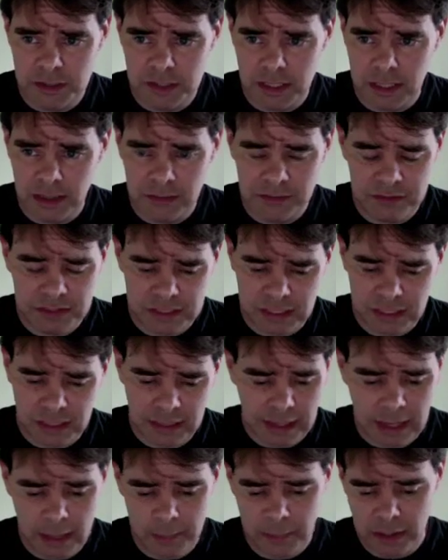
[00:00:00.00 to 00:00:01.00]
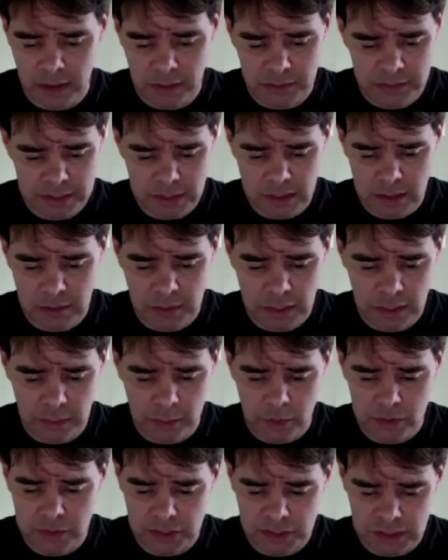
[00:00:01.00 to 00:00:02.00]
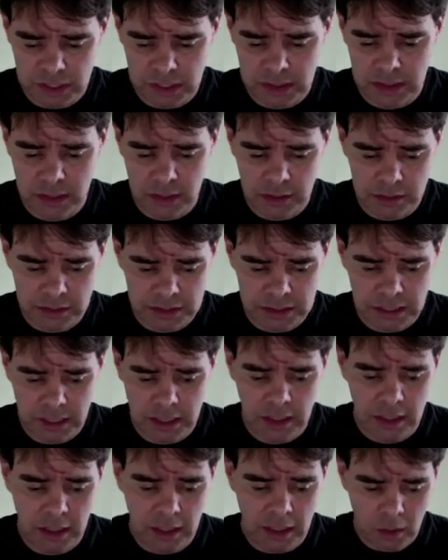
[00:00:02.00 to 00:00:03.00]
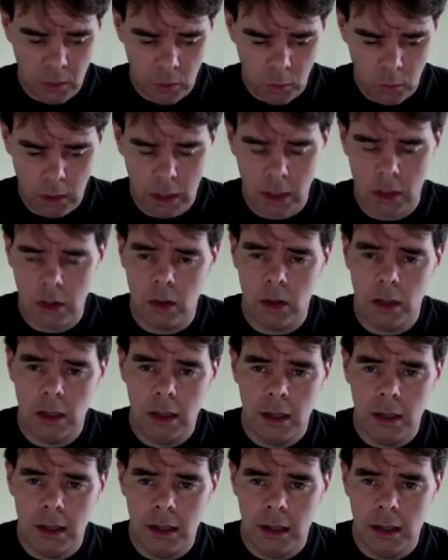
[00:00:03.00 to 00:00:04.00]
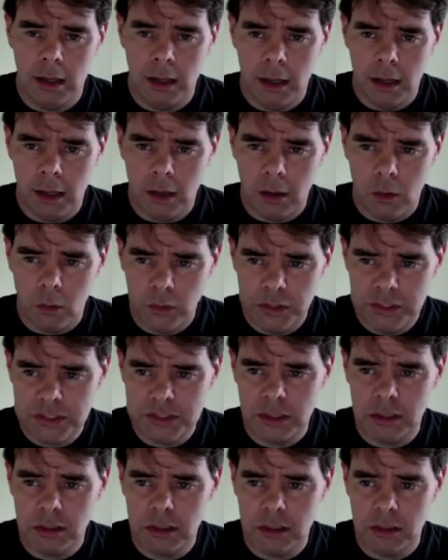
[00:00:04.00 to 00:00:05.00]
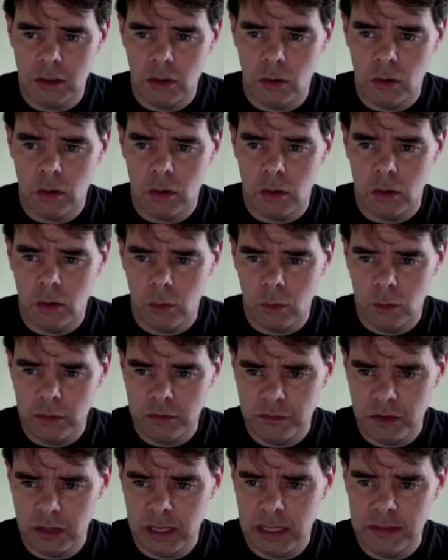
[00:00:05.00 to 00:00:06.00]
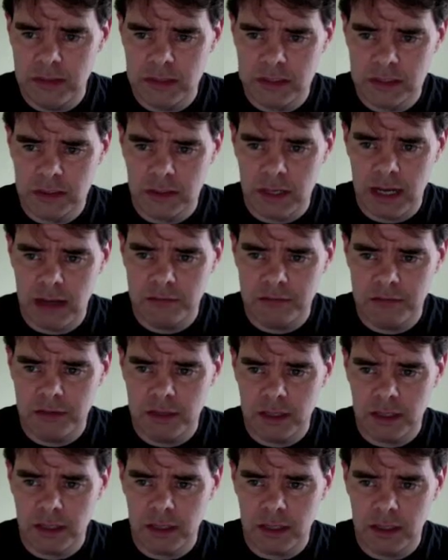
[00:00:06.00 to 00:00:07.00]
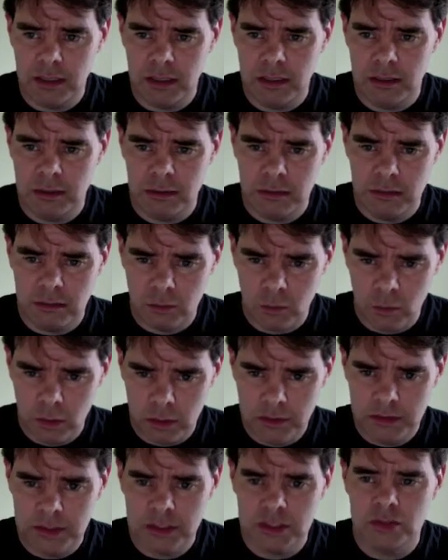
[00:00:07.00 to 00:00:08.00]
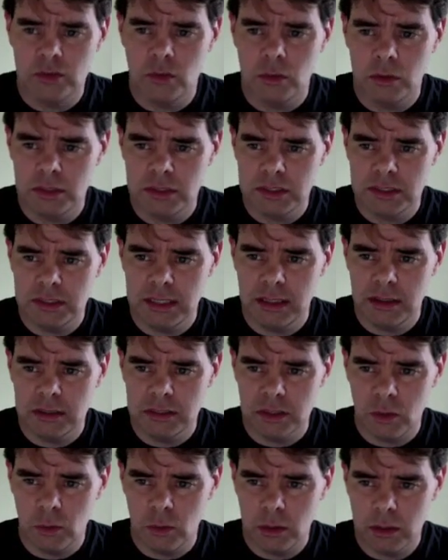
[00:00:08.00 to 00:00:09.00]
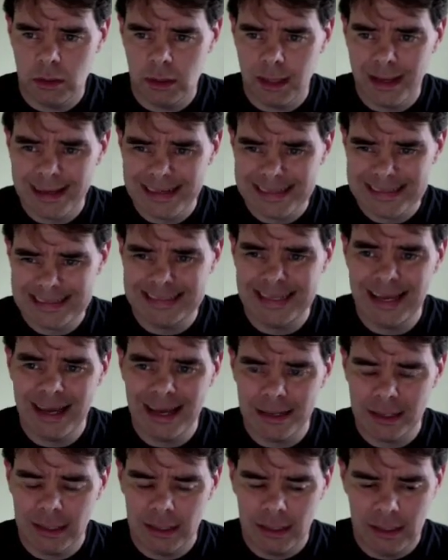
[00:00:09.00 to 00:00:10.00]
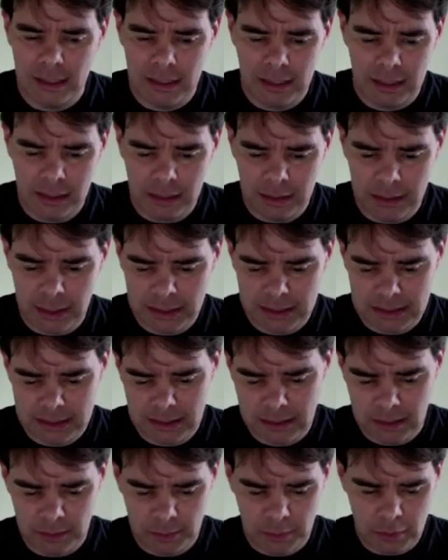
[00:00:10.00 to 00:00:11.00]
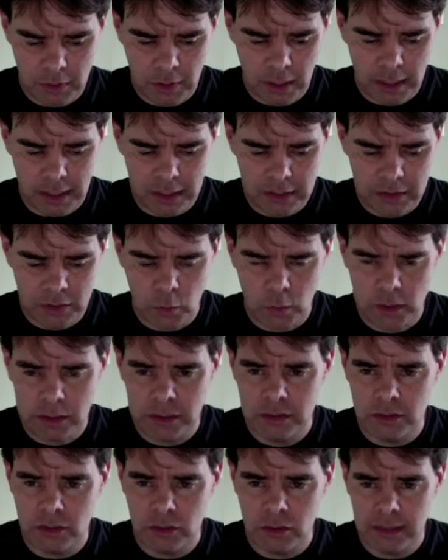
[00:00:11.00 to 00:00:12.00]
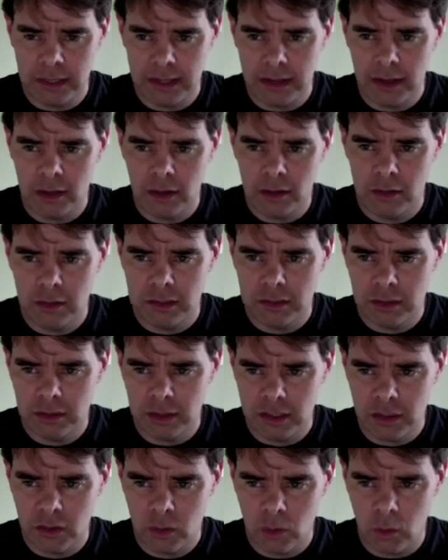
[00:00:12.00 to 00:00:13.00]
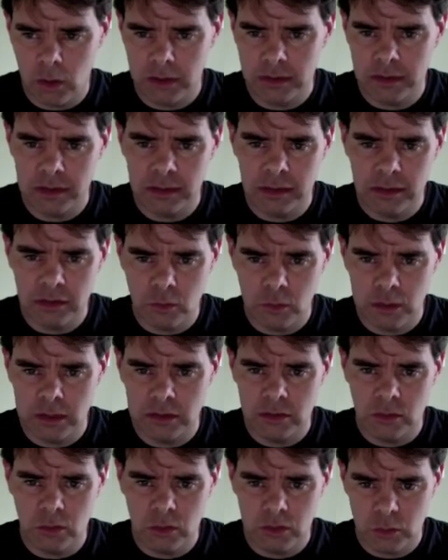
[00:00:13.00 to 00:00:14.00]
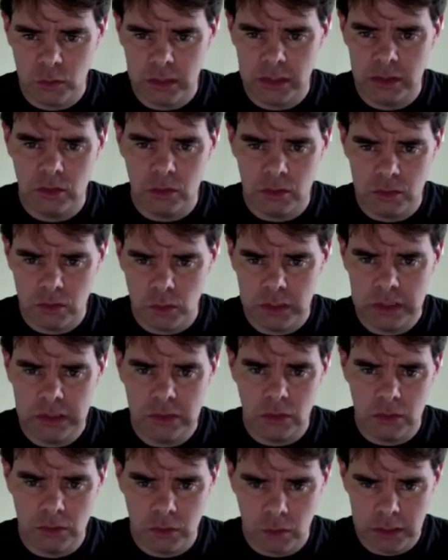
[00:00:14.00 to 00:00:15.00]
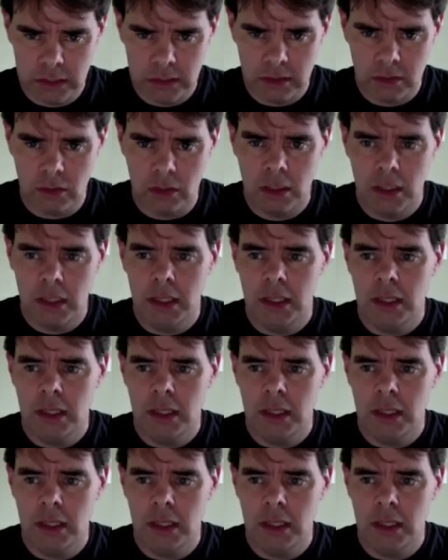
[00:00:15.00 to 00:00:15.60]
I've seen it happen. I've seen people just sit there and say, well, we started local, we've gained this traffic, and we're in the stores now, so we're like set. And I see their product dwindle down in quantity, dwindle.